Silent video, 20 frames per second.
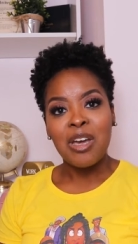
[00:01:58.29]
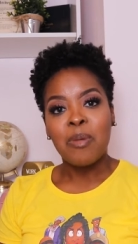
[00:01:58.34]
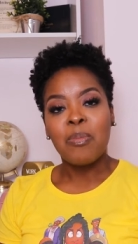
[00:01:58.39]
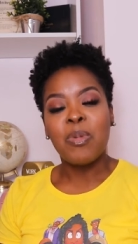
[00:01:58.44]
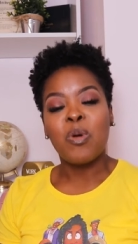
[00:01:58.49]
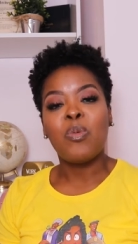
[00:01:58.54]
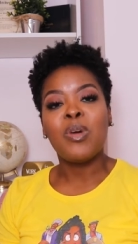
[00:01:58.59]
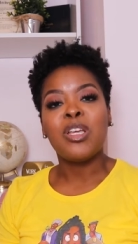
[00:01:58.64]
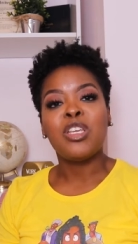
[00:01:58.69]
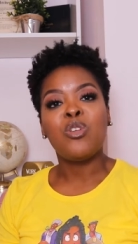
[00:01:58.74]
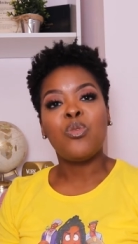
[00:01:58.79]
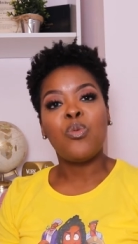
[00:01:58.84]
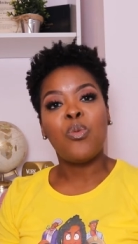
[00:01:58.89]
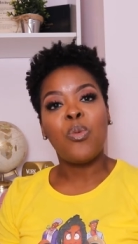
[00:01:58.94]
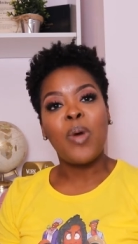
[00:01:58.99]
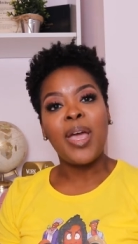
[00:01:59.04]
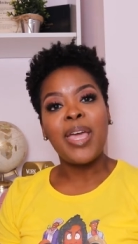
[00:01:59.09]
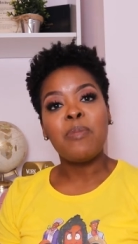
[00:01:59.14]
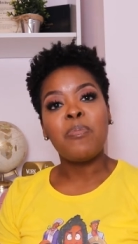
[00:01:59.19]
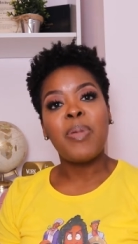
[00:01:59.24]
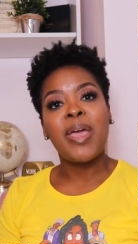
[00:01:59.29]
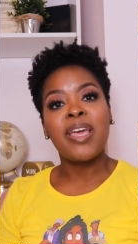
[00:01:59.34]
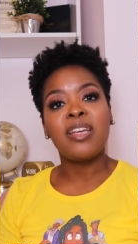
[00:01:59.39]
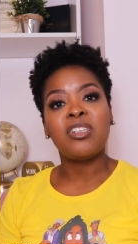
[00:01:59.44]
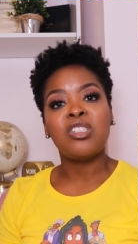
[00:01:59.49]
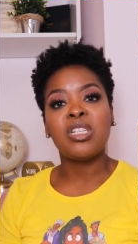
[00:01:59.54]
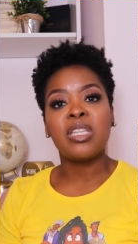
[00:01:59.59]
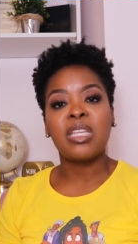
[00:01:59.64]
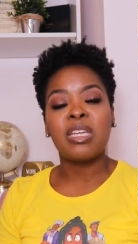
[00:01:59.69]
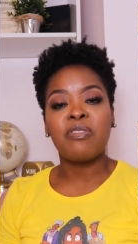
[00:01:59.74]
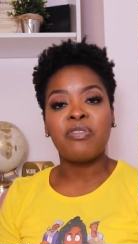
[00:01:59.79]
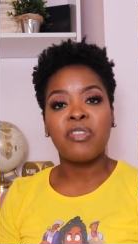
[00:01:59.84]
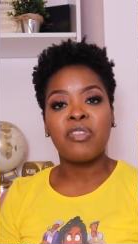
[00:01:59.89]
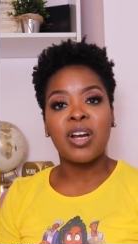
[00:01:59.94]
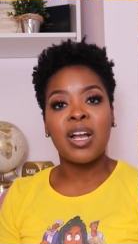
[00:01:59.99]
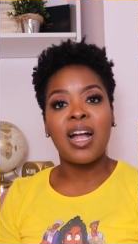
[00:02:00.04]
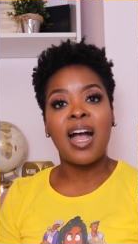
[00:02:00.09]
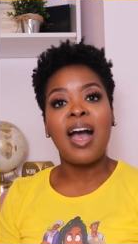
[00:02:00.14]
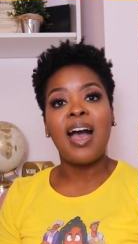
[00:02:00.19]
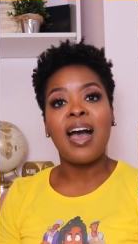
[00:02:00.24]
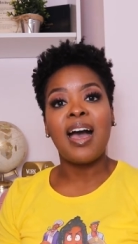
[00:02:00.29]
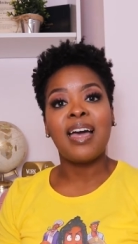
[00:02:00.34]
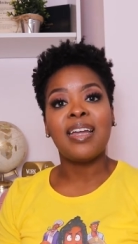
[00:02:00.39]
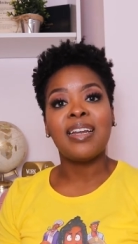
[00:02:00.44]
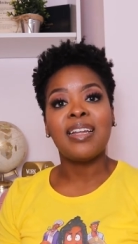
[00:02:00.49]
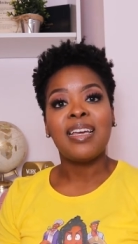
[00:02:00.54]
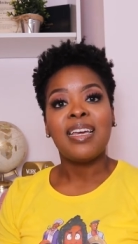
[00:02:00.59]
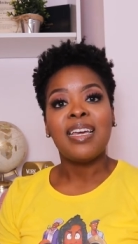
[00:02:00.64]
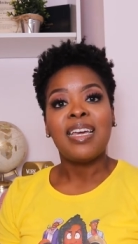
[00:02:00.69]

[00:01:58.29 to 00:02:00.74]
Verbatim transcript: But when you wait patiently for God,